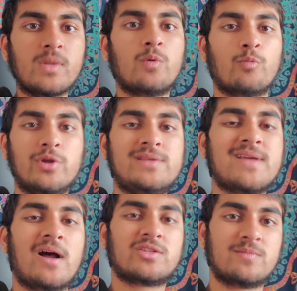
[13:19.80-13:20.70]
reach
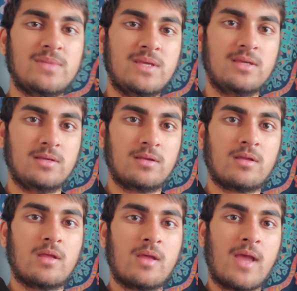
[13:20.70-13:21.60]
out to me
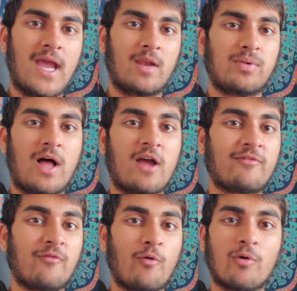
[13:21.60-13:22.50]
and apply
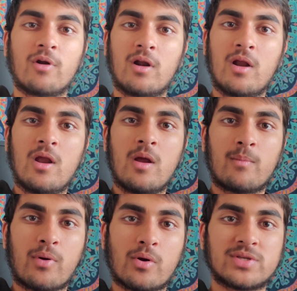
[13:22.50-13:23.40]
for
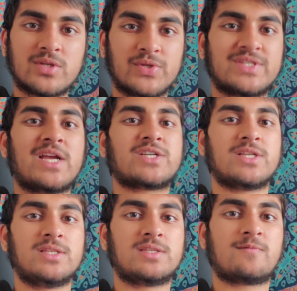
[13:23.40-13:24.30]
personal
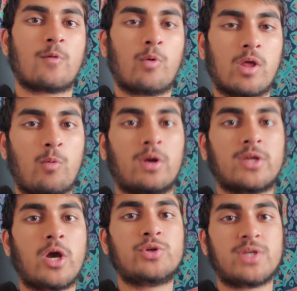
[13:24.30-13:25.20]
sessions for one on one
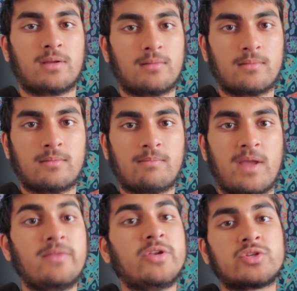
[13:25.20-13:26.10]
coaching.
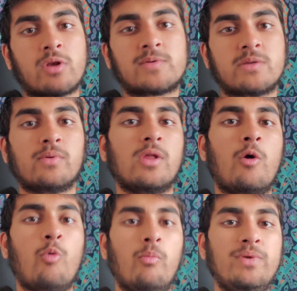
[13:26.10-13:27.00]
In the description
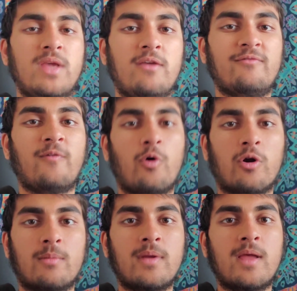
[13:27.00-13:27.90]
below will be a
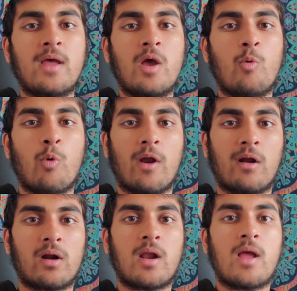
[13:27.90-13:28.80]
form
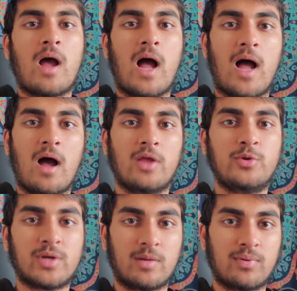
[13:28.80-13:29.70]
where uh,
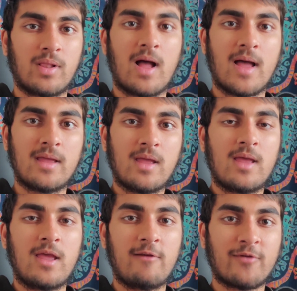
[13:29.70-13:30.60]
you can apply.
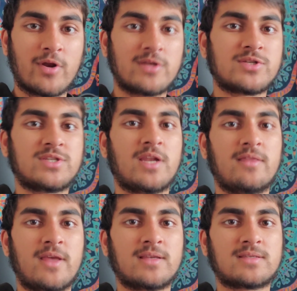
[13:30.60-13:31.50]
If you're interested in
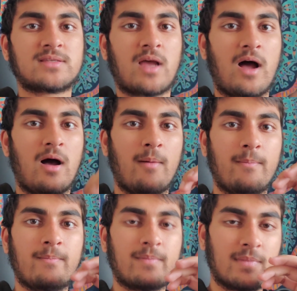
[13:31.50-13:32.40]
this,
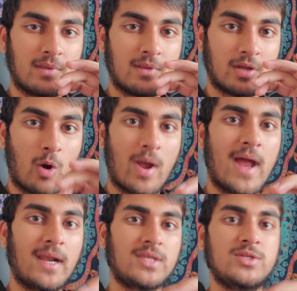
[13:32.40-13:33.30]
um, go
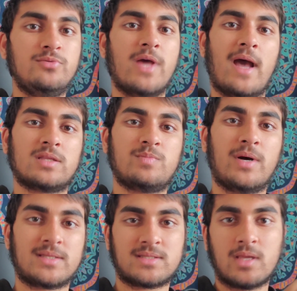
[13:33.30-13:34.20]
ahead and do that.
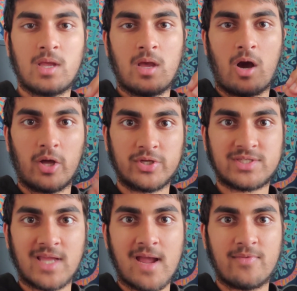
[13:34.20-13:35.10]
But
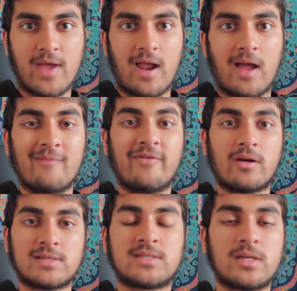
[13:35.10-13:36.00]
understand that I am
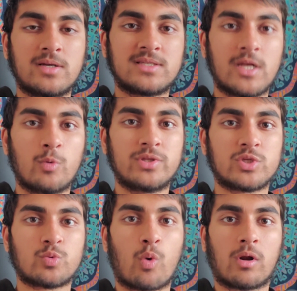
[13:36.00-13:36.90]
very serious here with
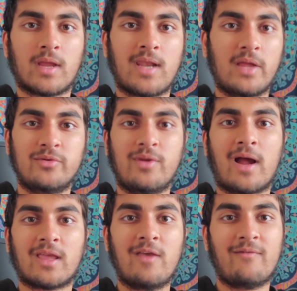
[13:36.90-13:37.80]
this work and I do
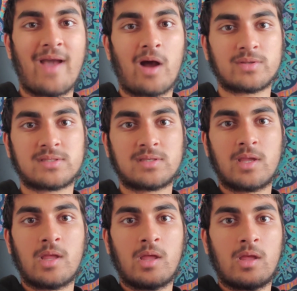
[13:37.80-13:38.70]
not give out
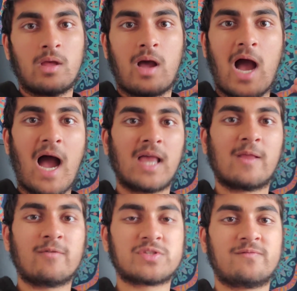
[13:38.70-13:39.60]
high
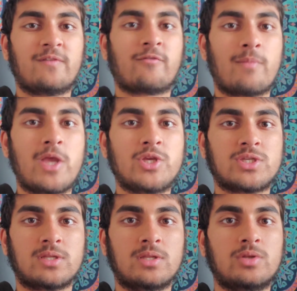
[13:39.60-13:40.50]
levels of
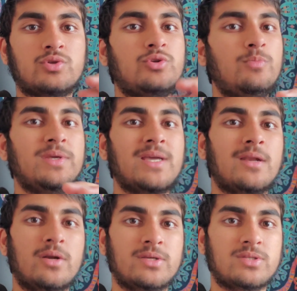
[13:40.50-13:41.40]
information to
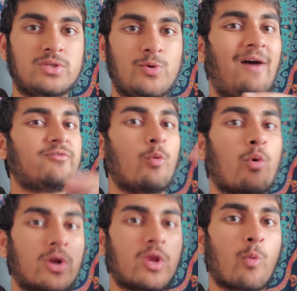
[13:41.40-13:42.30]
beginners. You have to
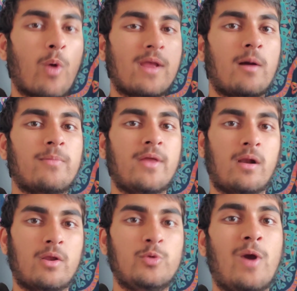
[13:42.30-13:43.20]
work your way up
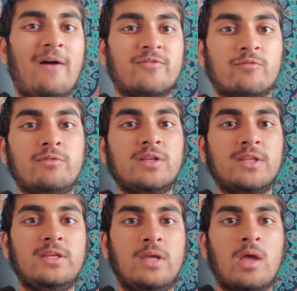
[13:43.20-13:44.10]
there. You have to
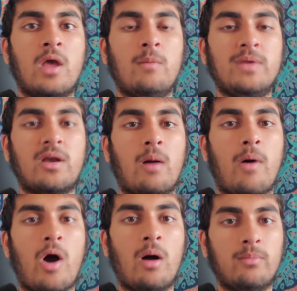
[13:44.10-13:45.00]
really become
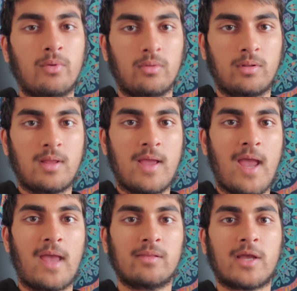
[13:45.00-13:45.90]
humble
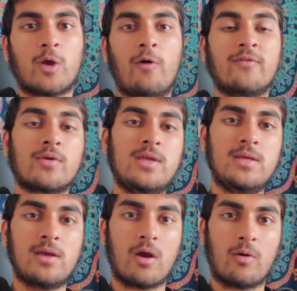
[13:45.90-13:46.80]
and let go of your
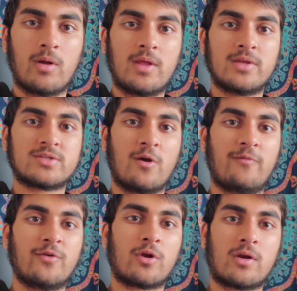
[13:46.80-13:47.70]
ego. So
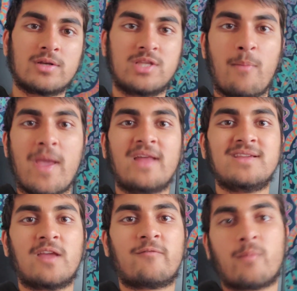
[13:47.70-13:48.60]
if you're
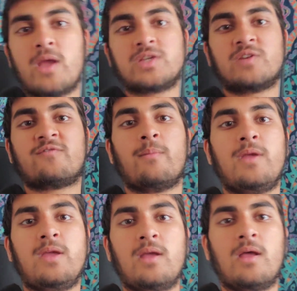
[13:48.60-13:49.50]
demanding information from
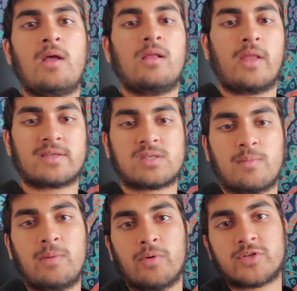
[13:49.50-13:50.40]
me, like some
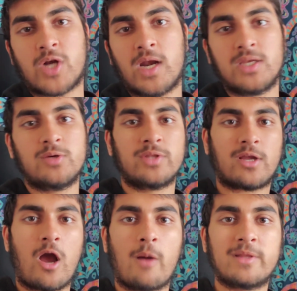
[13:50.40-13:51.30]
people try to do in the
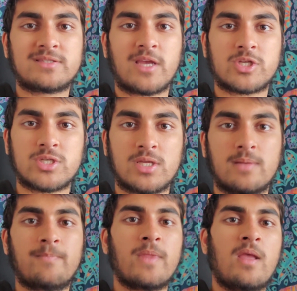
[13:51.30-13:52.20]
comment
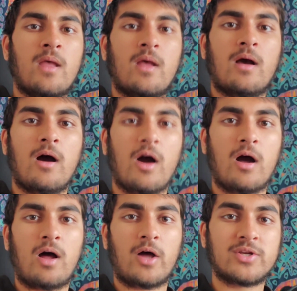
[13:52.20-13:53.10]
section,
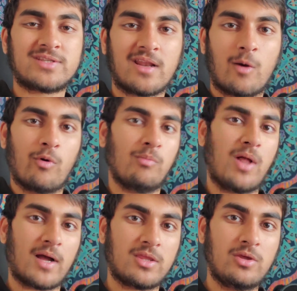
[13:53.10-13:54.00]
uh, understand I will
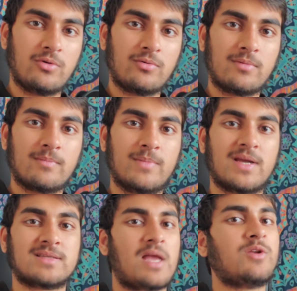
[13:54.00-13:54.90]
block you
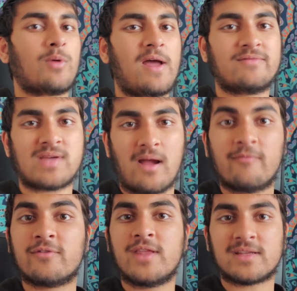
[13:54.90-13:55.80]
because I don't have
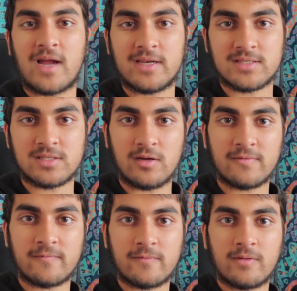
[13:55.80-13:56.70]
time for that kind of
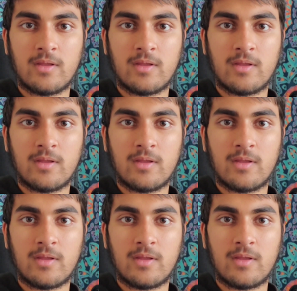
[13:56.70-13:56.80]
stuff.